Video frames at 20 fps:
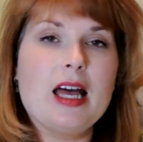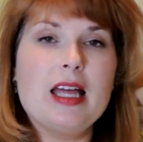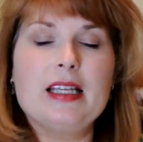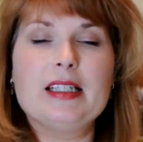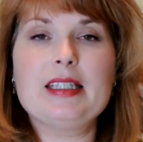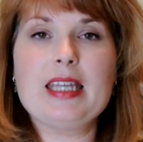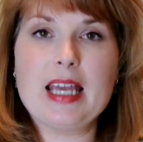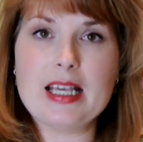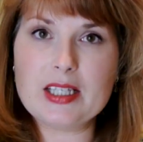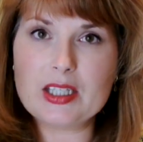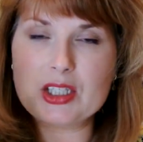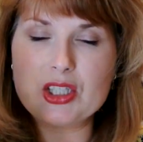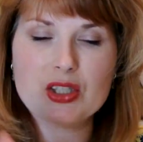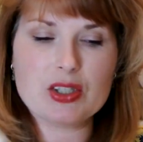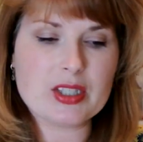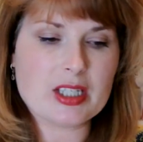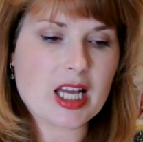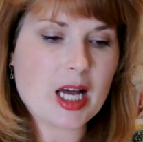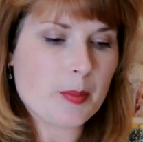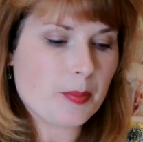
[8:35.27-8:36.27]
And it takes
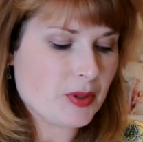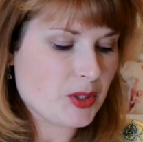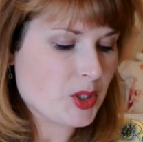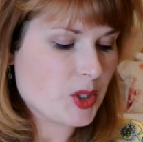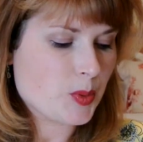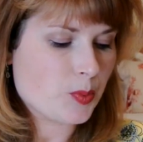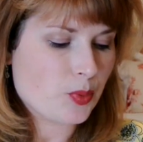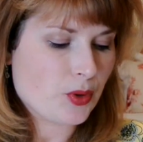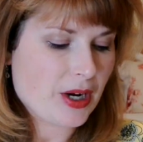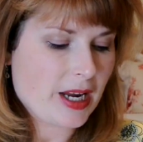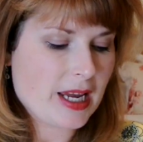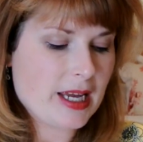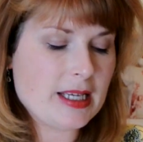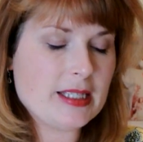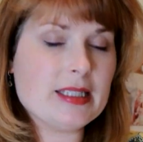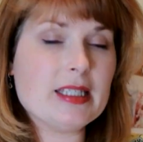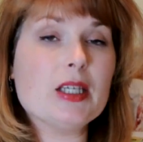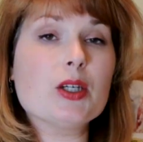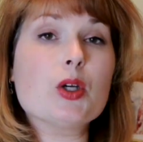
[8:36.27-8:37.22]
just a couple of sprays.